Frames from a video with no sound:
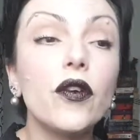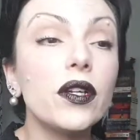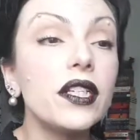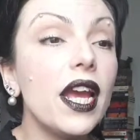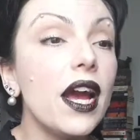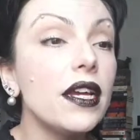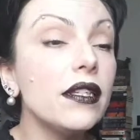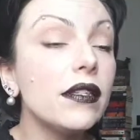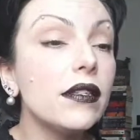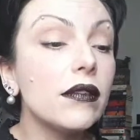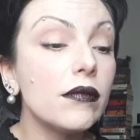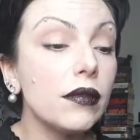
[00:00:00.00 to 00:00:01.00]
for the
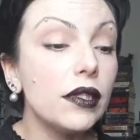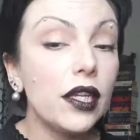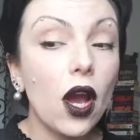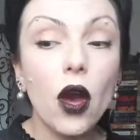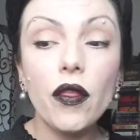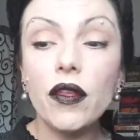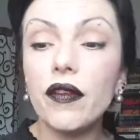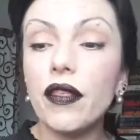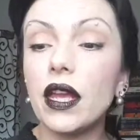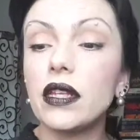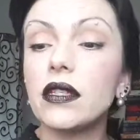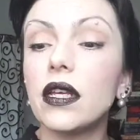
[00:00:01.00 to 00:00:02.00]
eyes, the
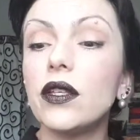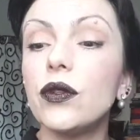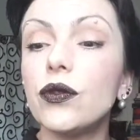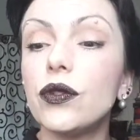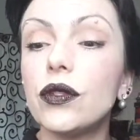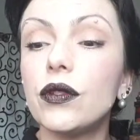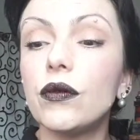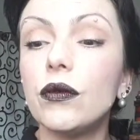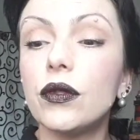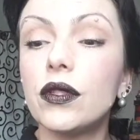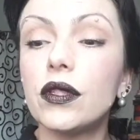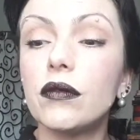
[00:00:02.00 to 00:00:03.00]
other things I used
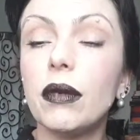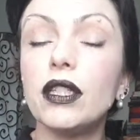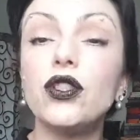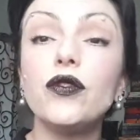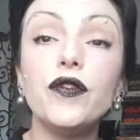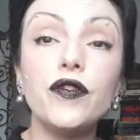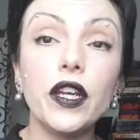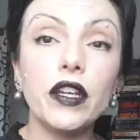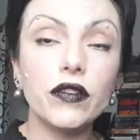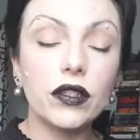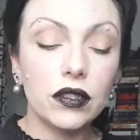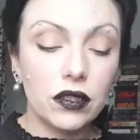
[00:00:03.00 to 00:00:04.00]
was my two
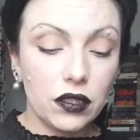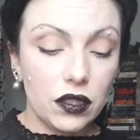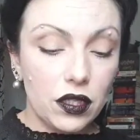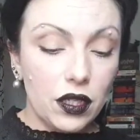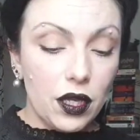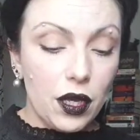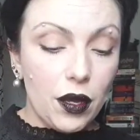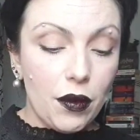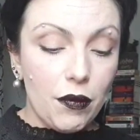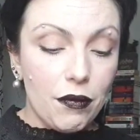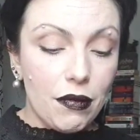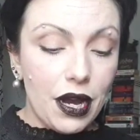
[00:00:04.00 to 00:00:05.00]
favorite,
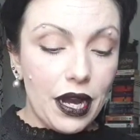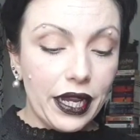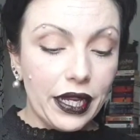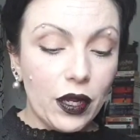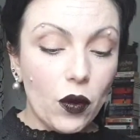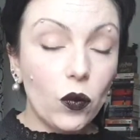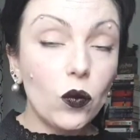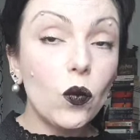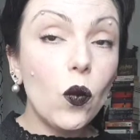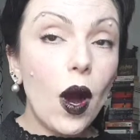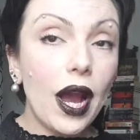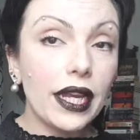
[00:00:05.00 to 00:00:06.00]
my
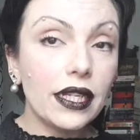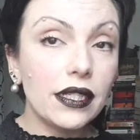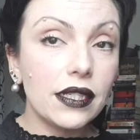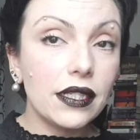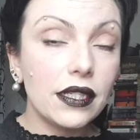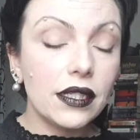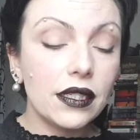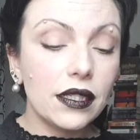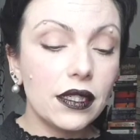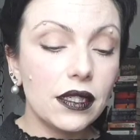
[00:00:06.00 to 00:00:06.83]
white